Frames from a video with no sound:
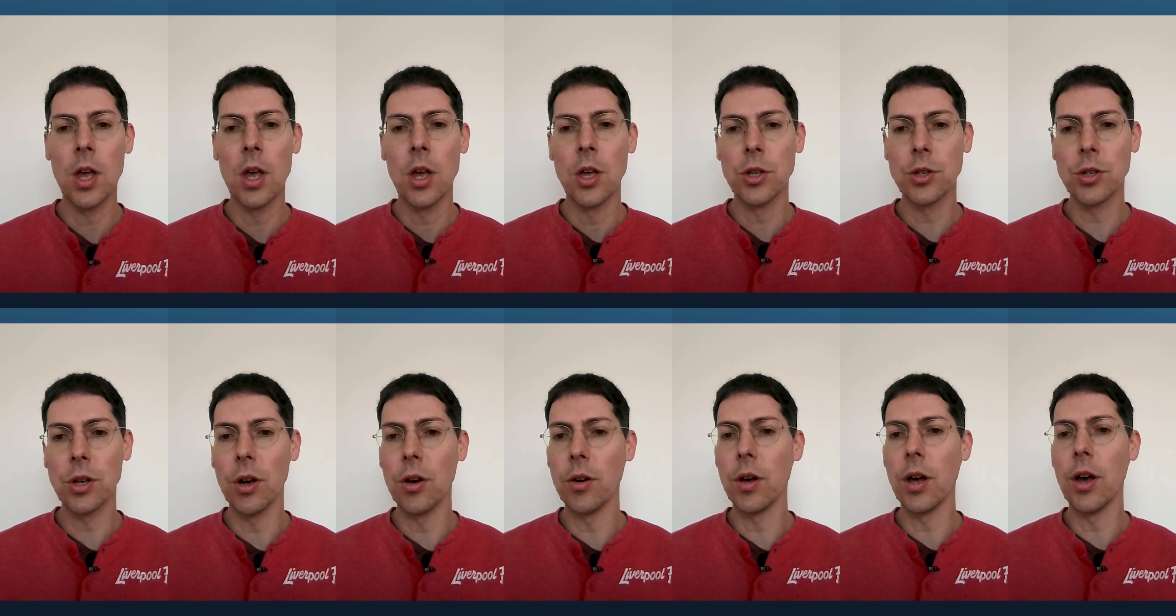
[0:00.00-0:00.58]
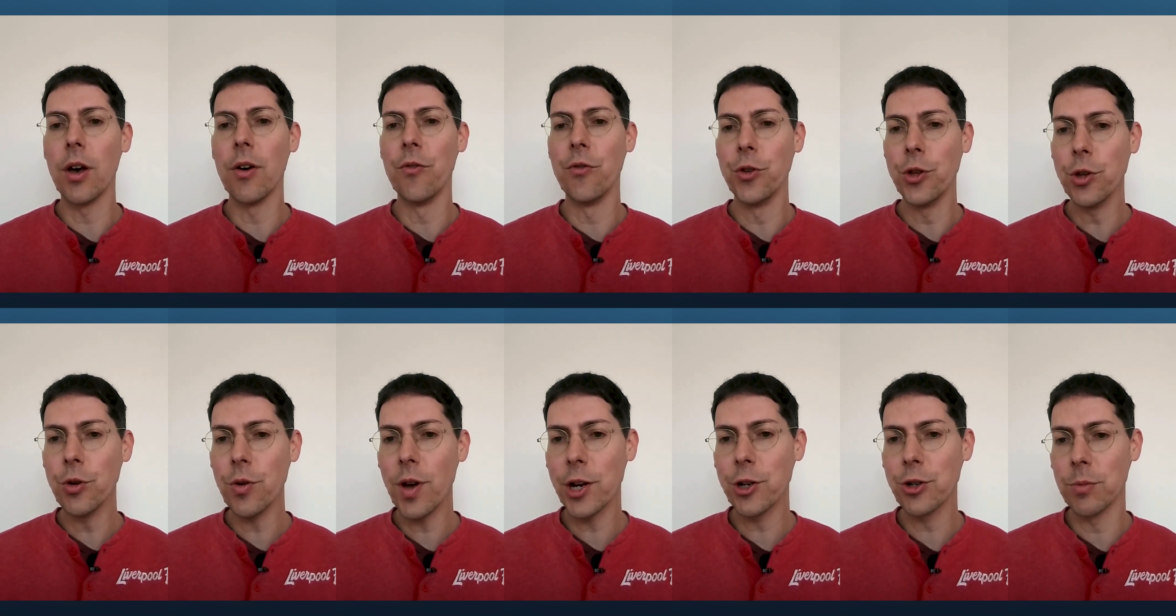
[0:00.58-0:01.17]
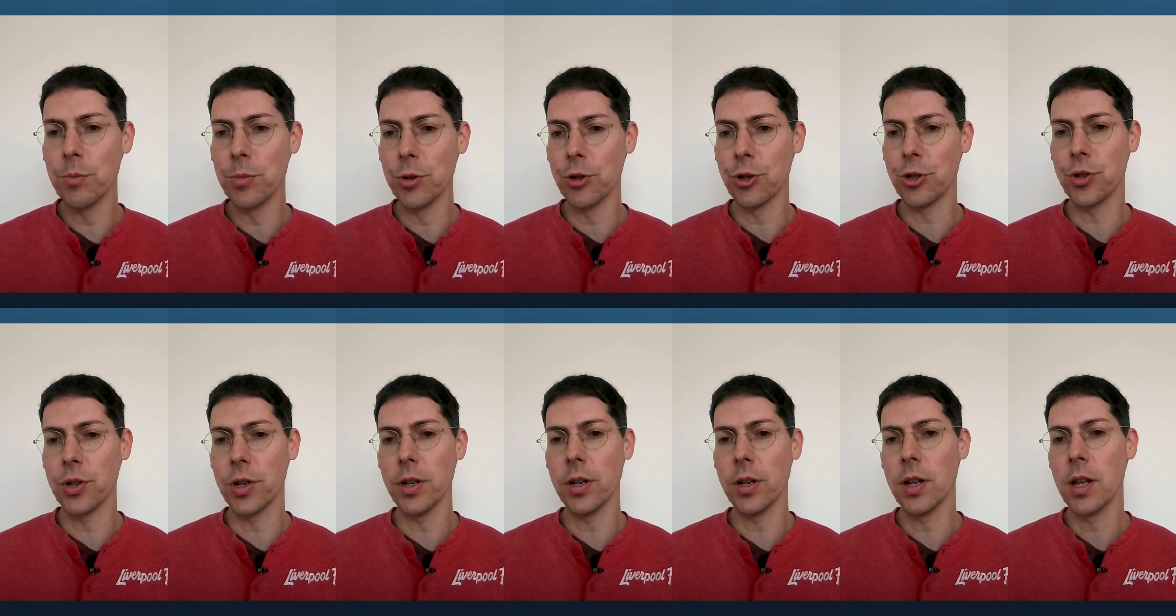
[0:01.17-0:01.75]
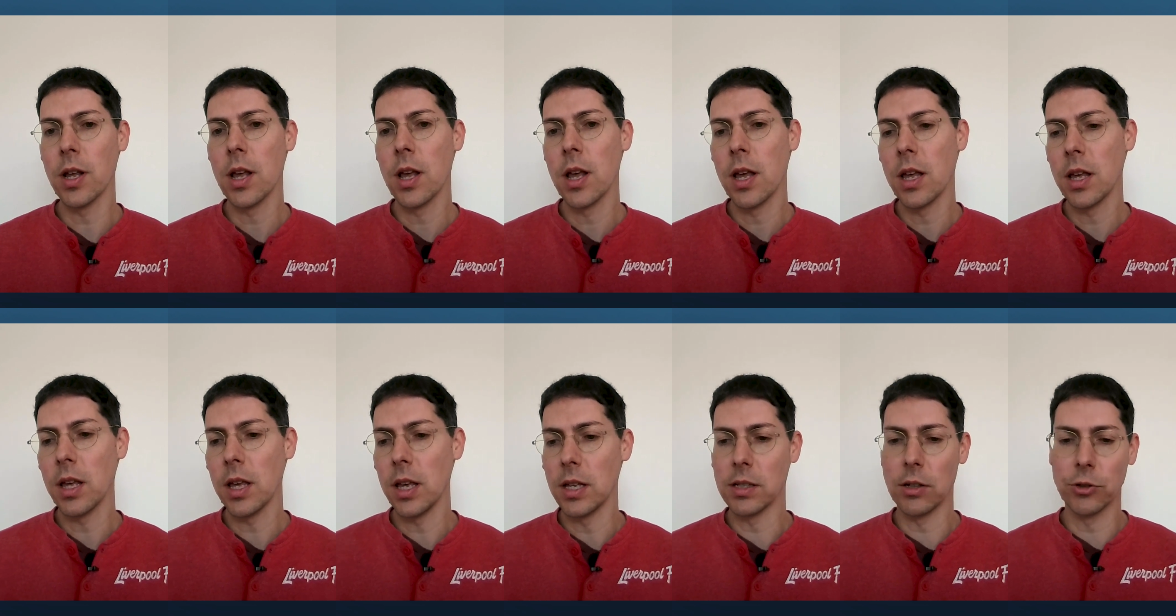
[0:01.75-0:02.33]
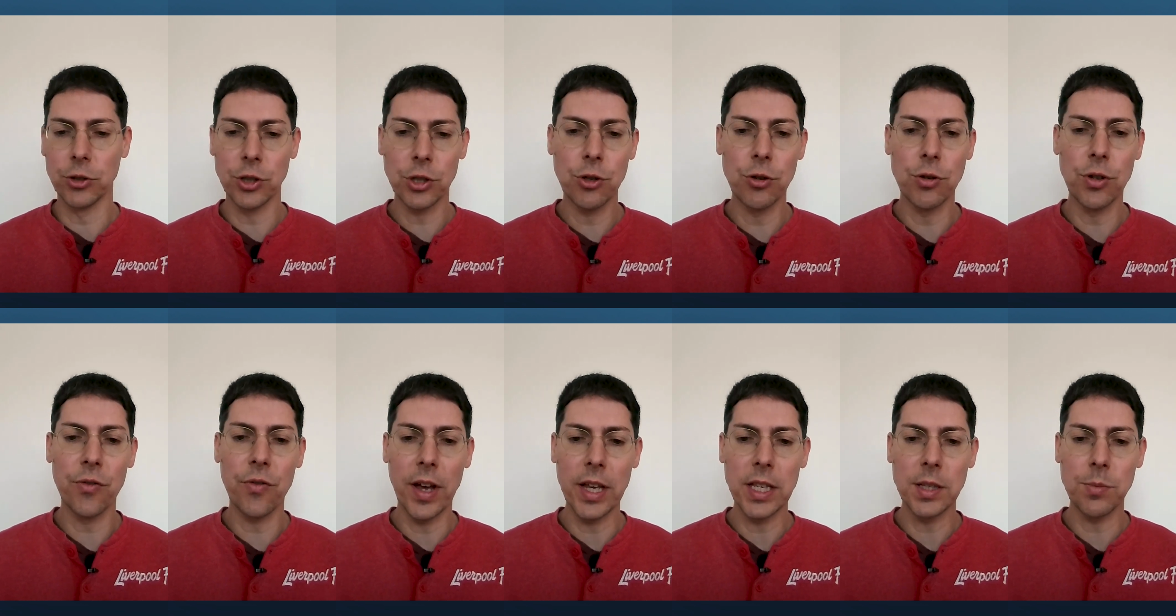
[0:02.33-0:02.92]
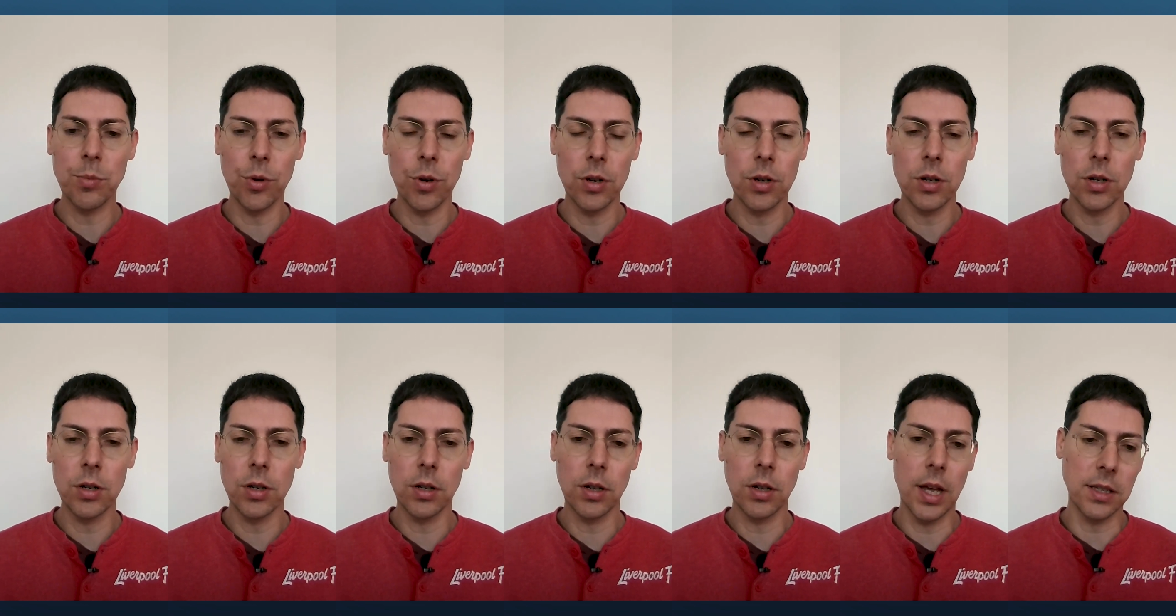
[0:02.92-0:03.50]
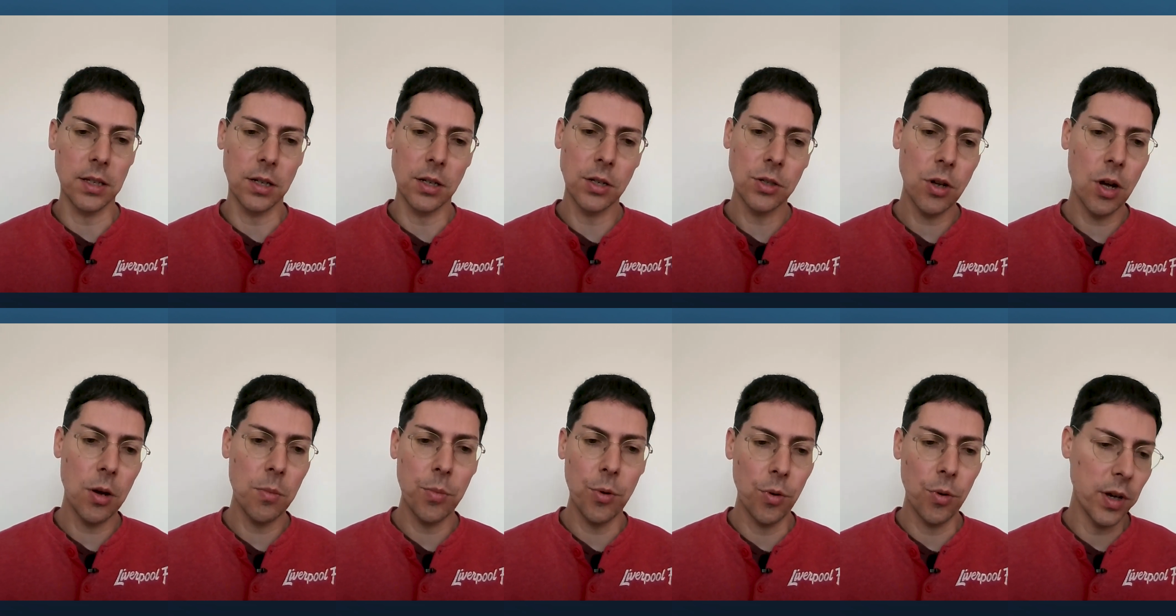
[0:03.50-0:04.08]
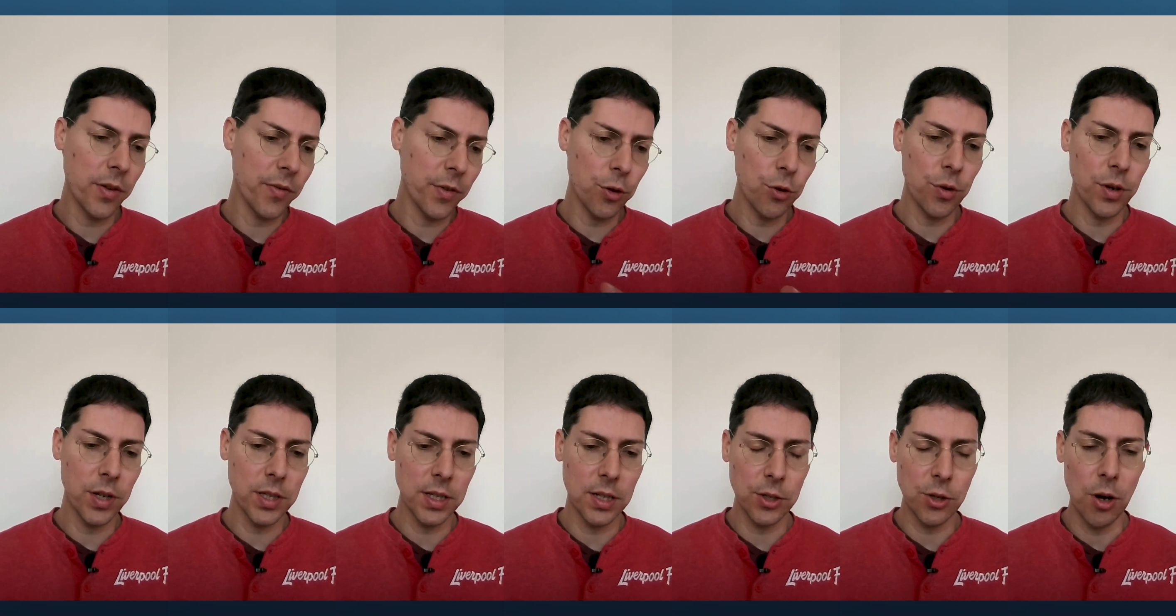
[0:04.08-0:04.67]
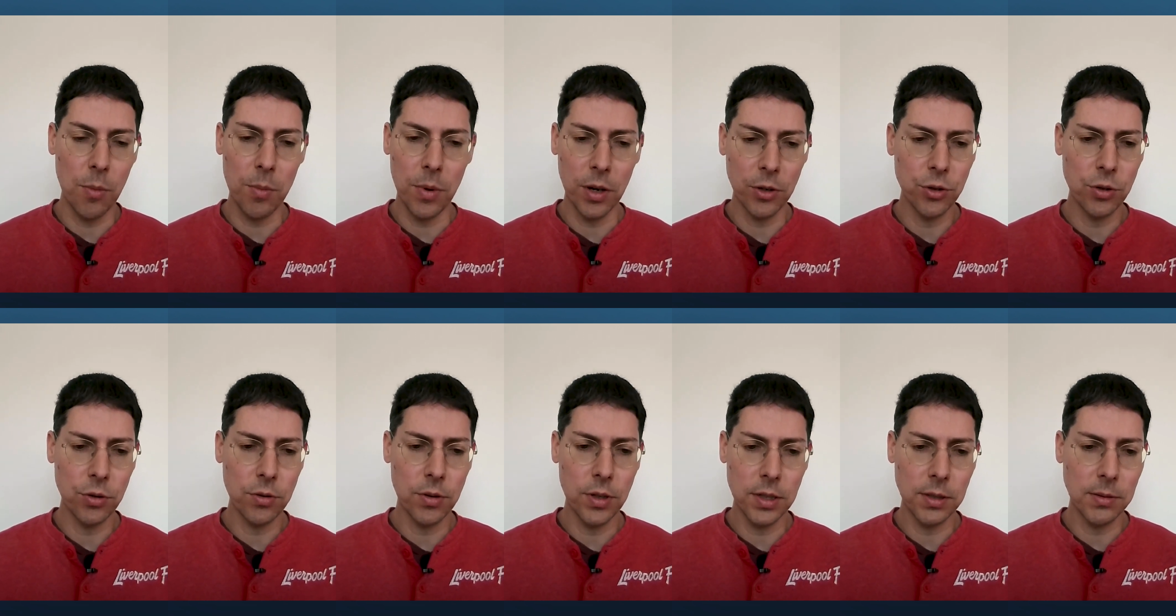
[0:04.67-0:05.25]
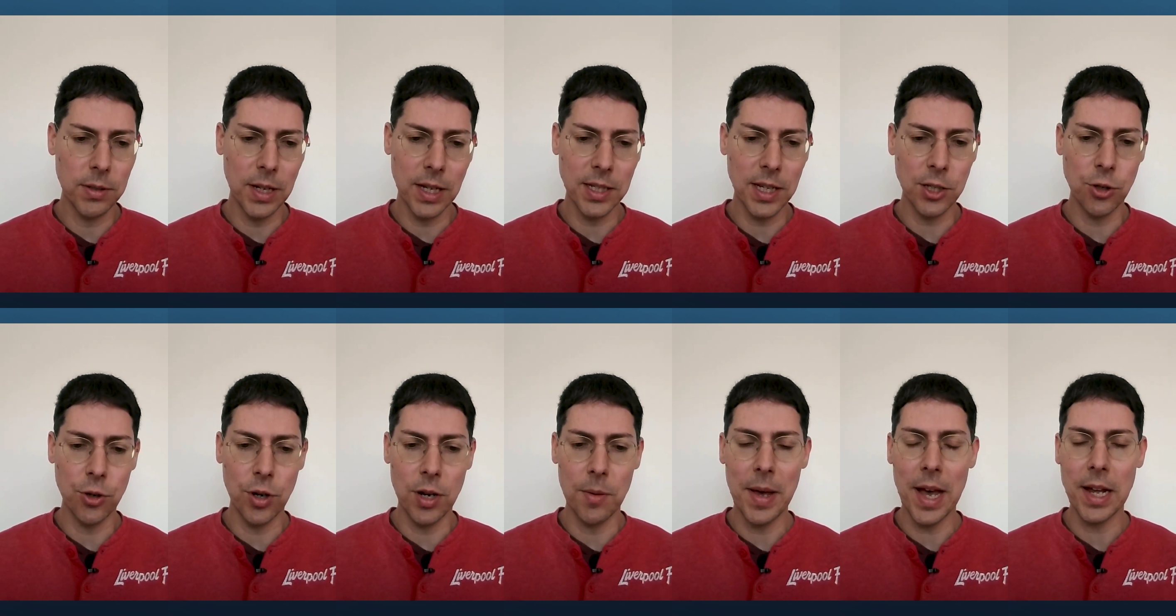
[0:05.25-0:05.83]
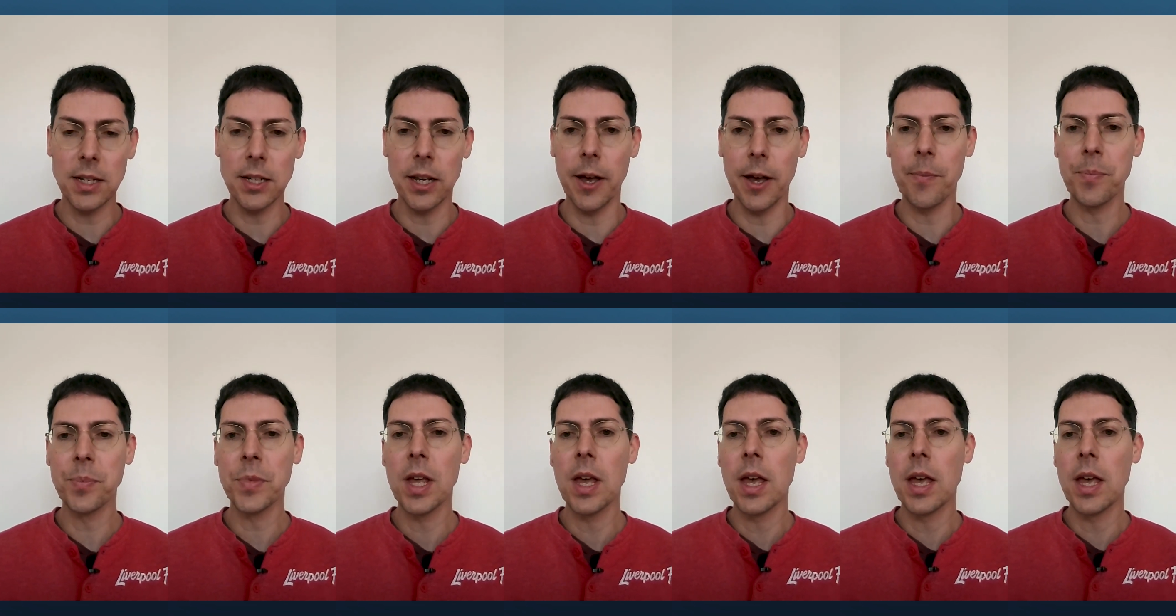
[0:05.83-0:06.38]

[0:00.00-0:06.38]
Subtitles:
So a view attribution is, I'll just use Facebook as an example, or even Google as an example, it doesn't really matter,